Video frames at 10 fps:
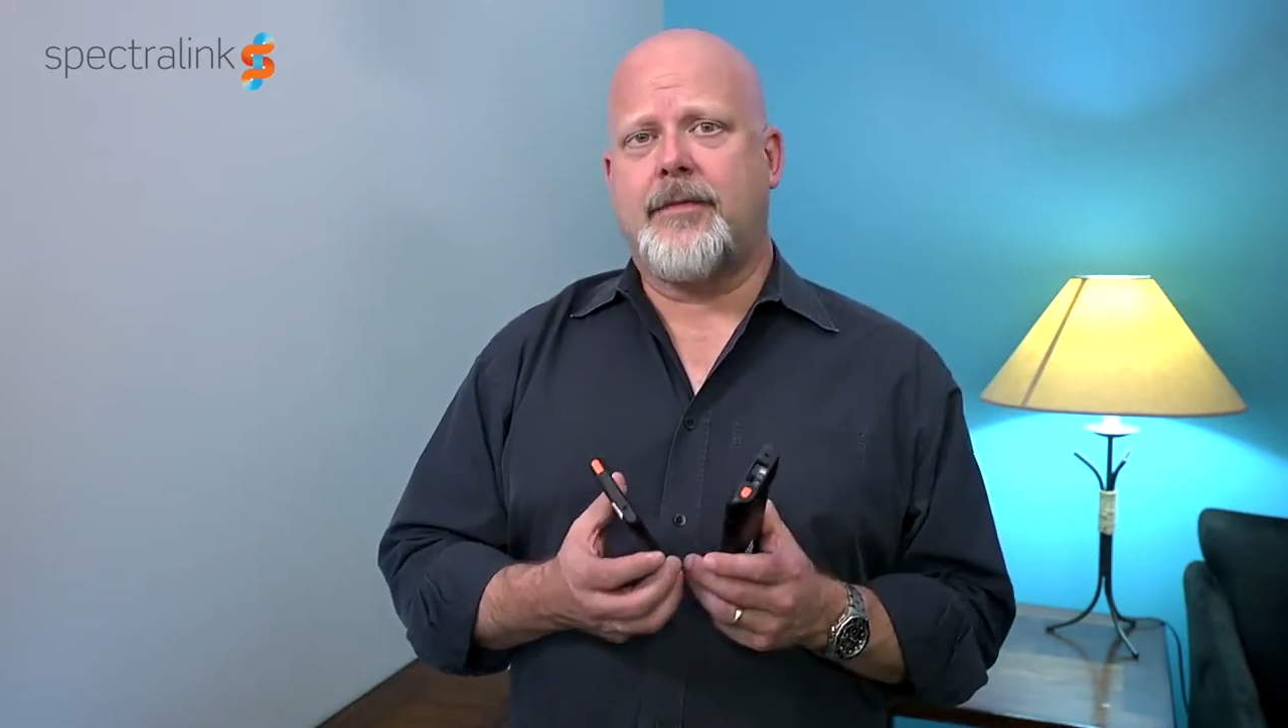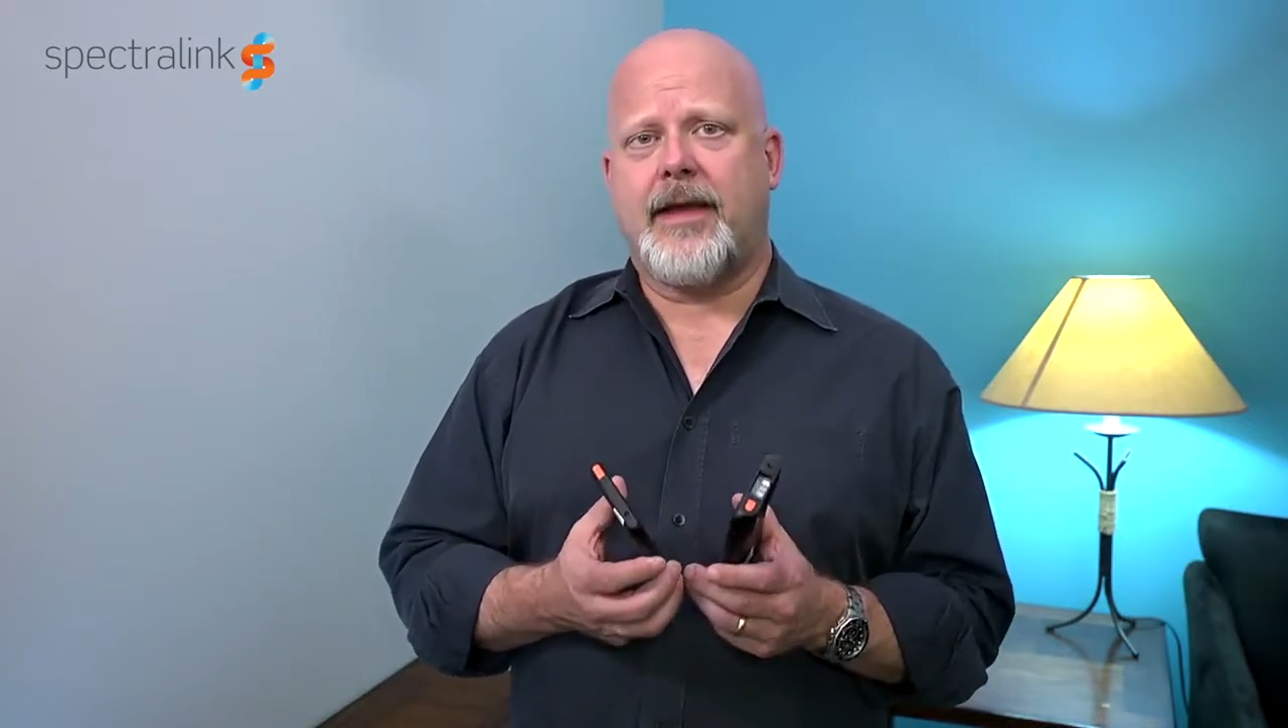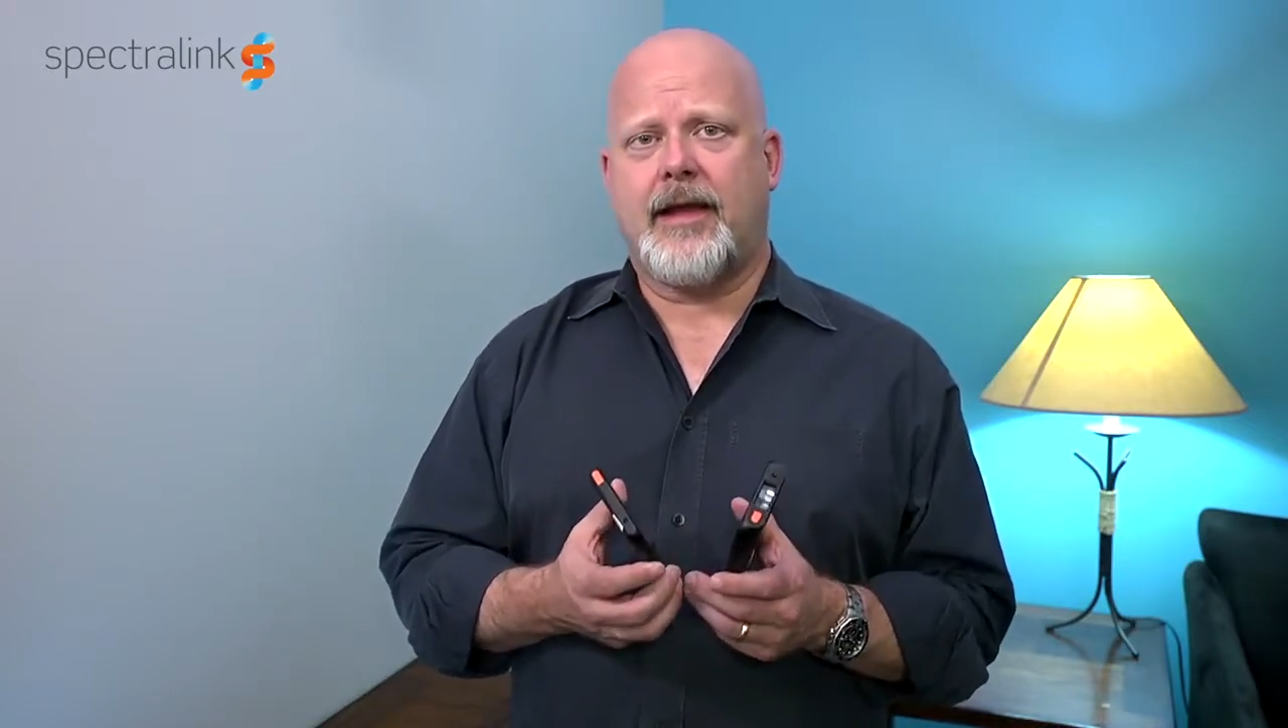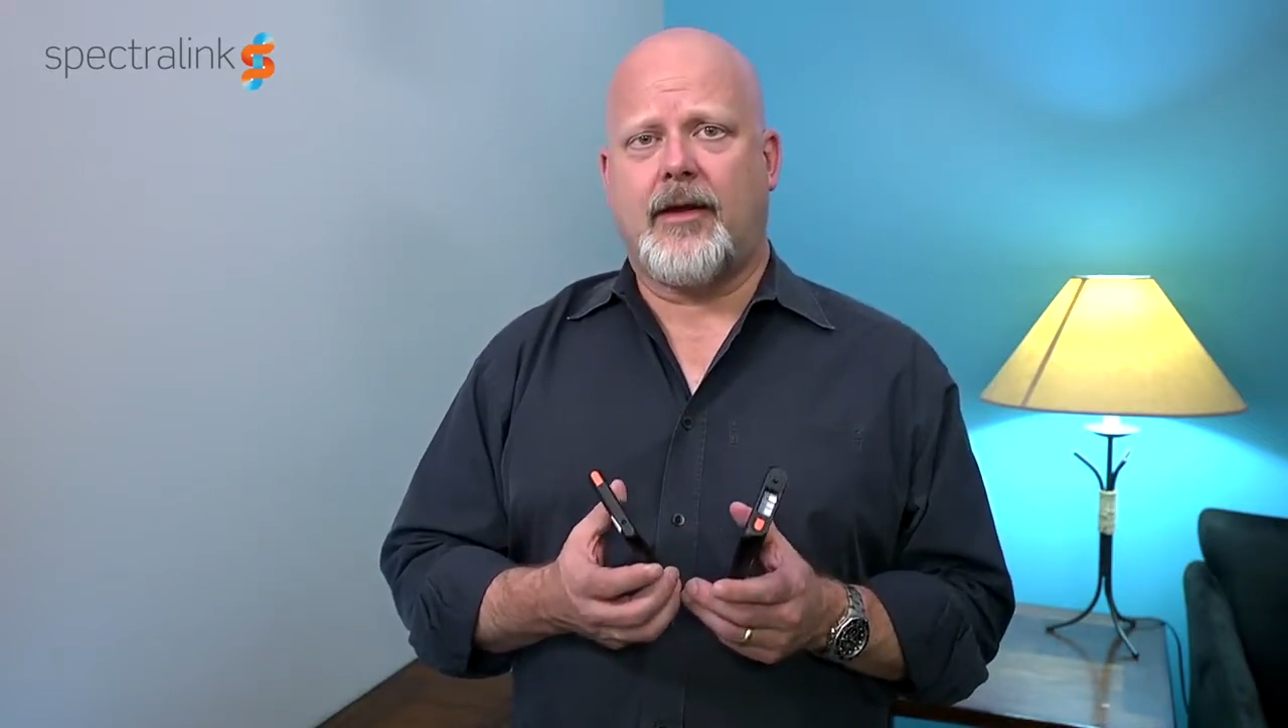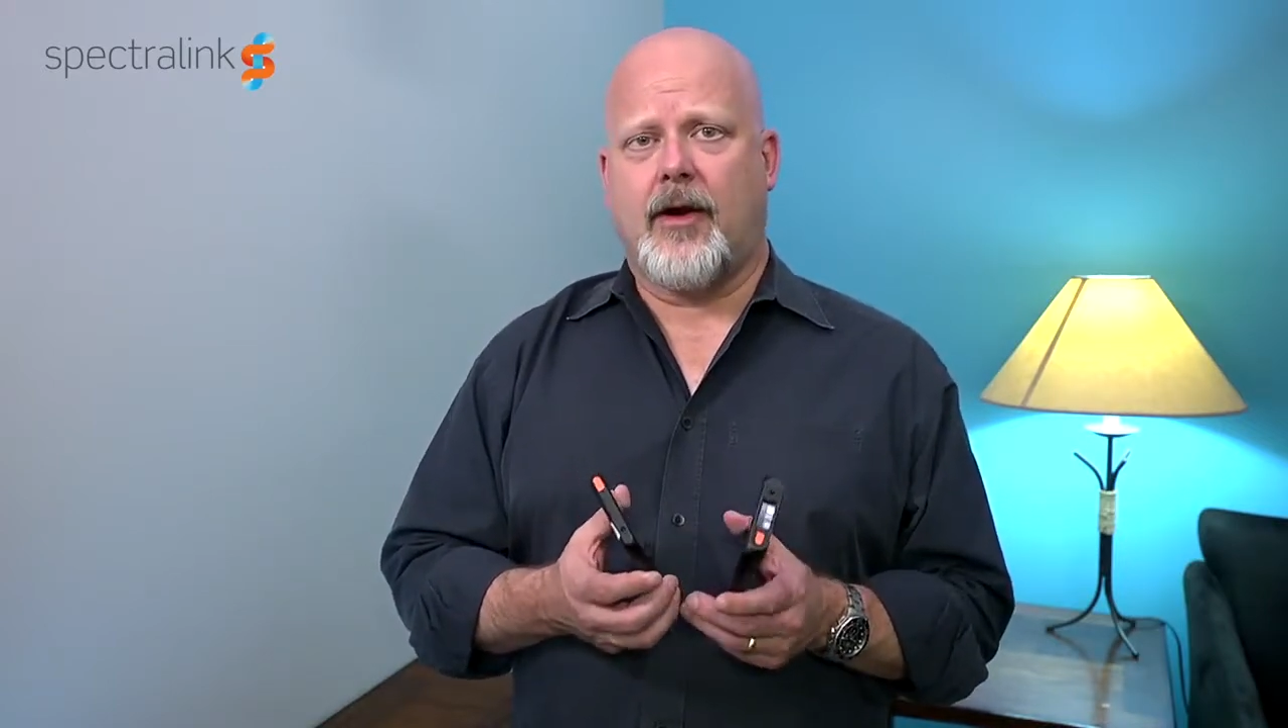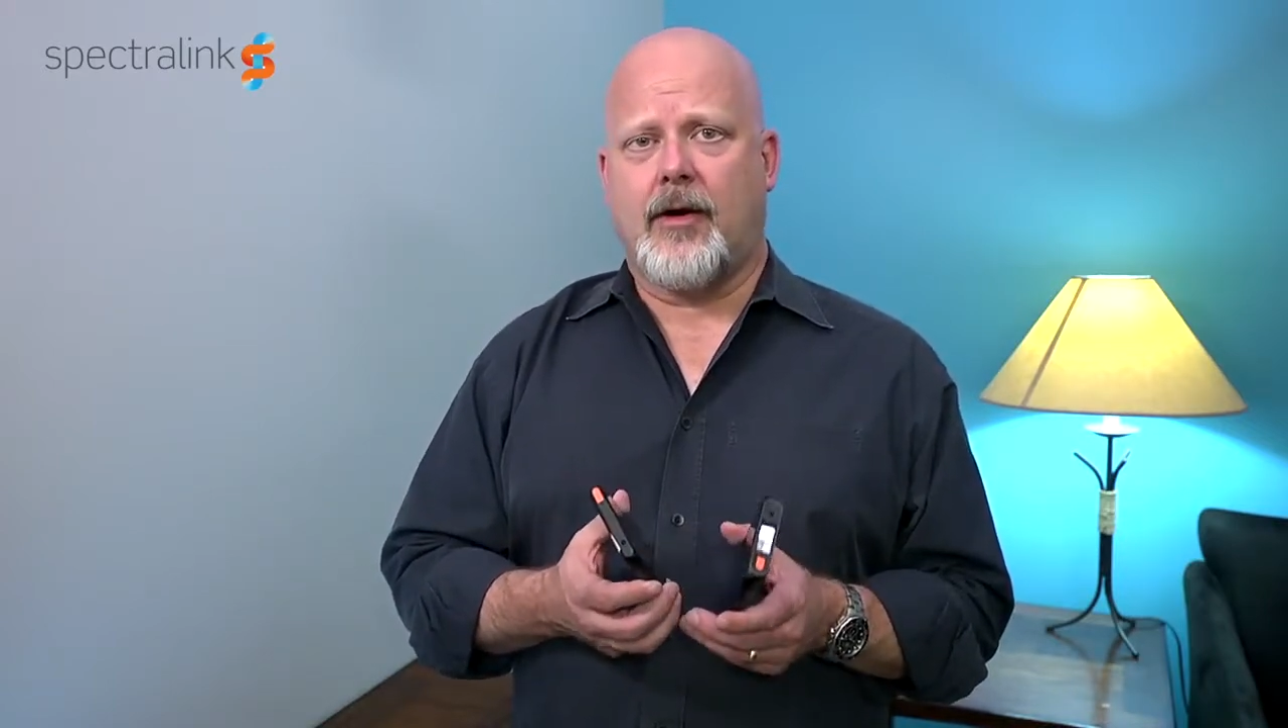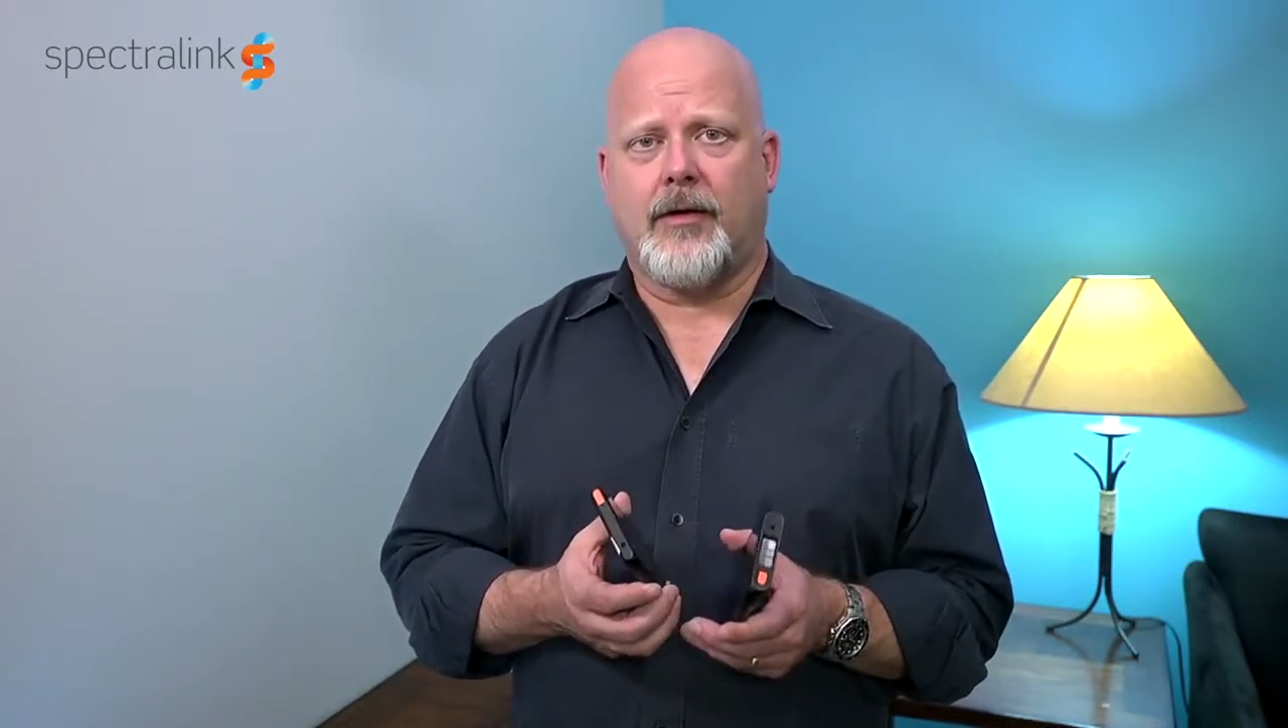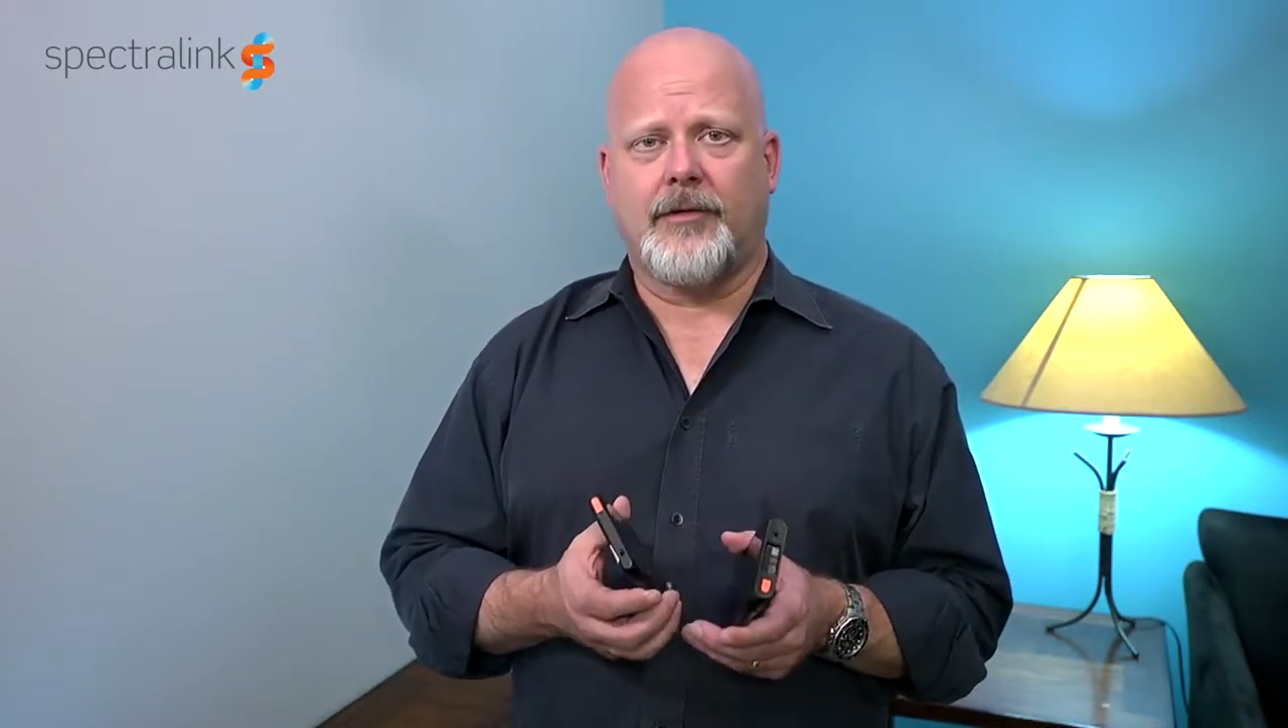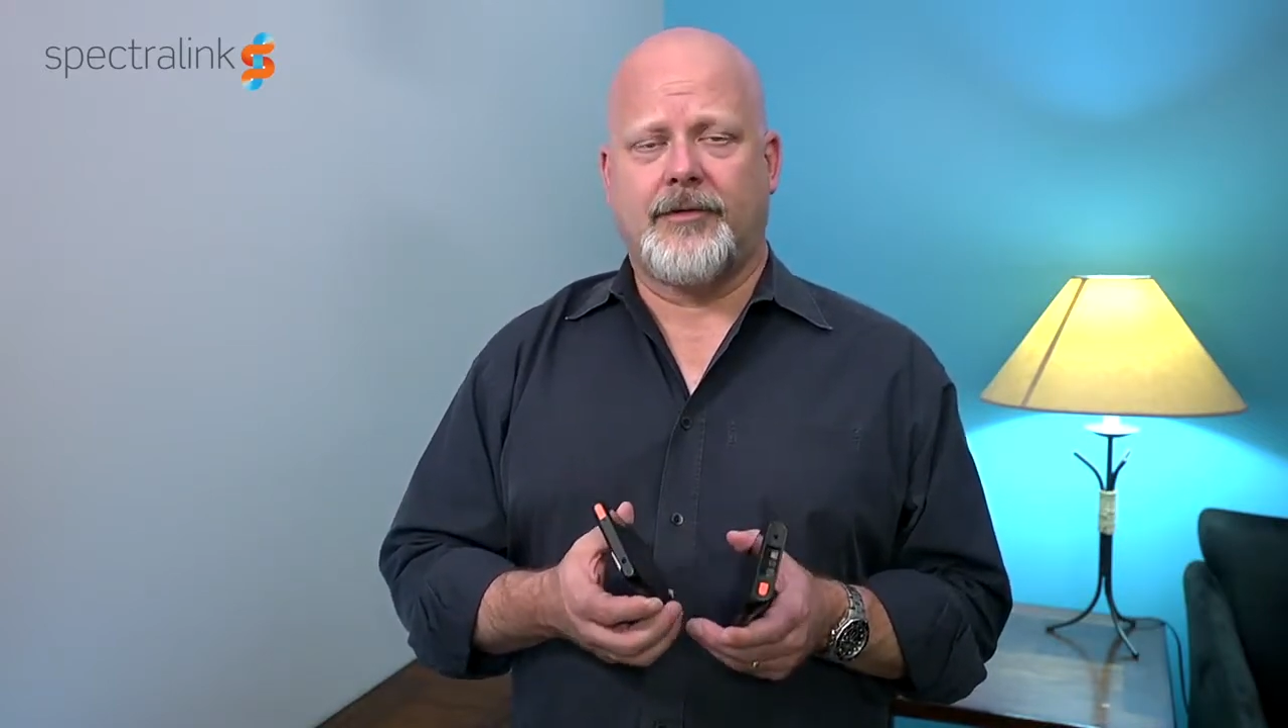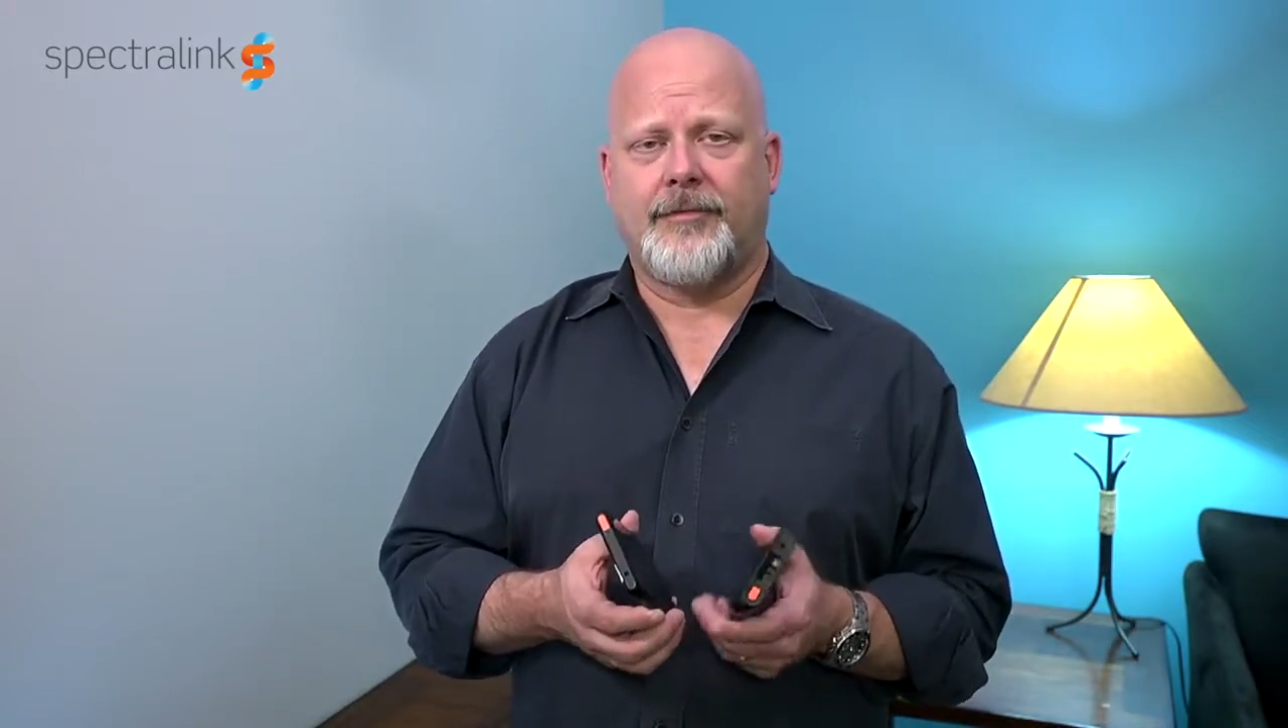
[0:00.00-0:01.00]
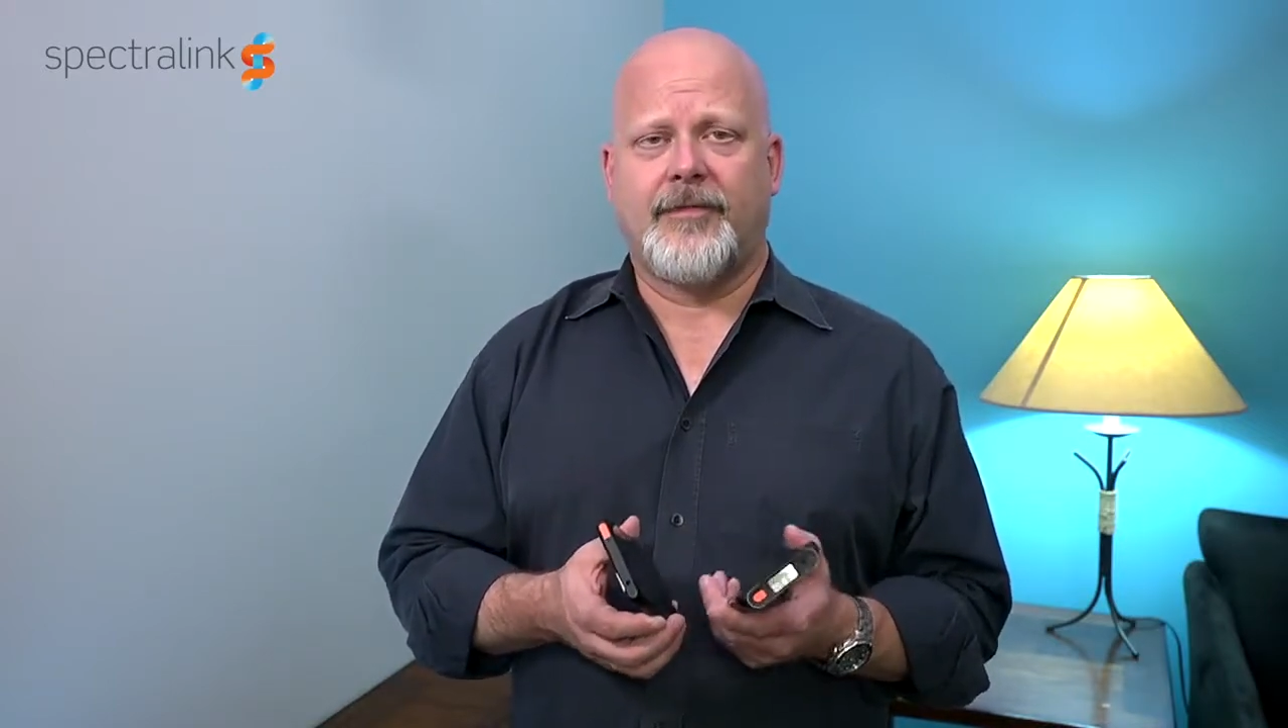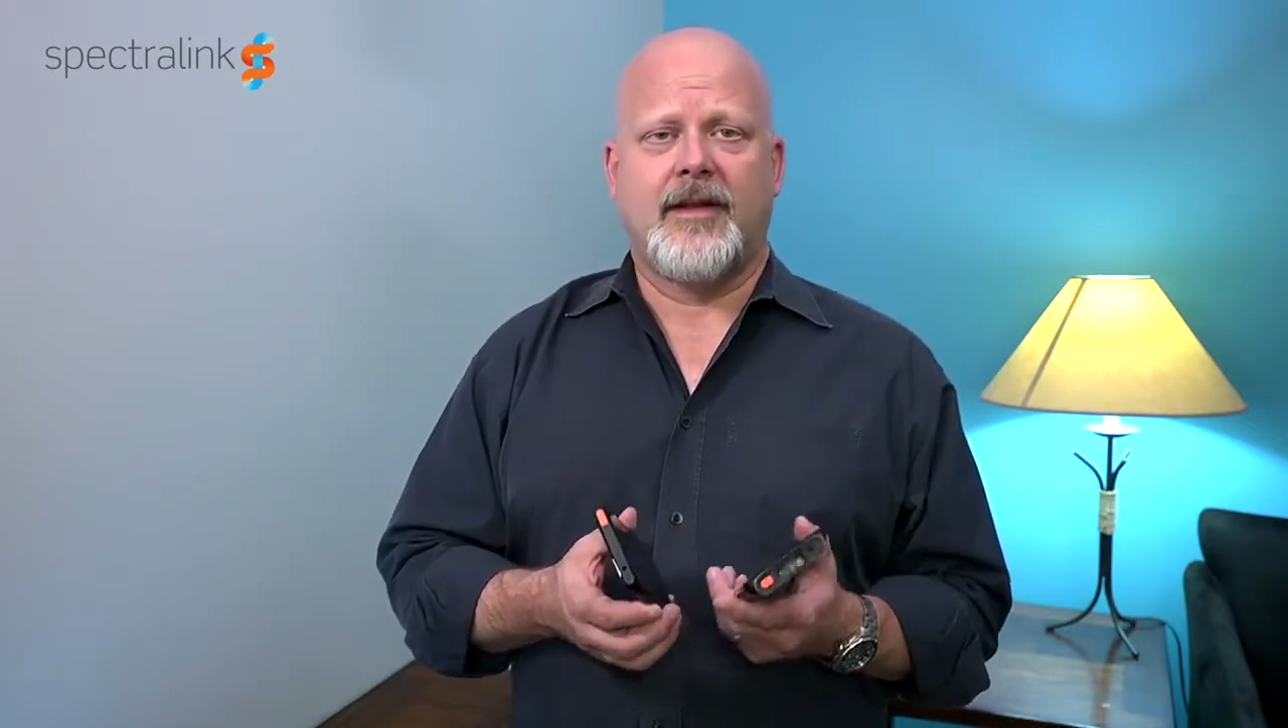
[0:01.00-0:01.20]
make calls.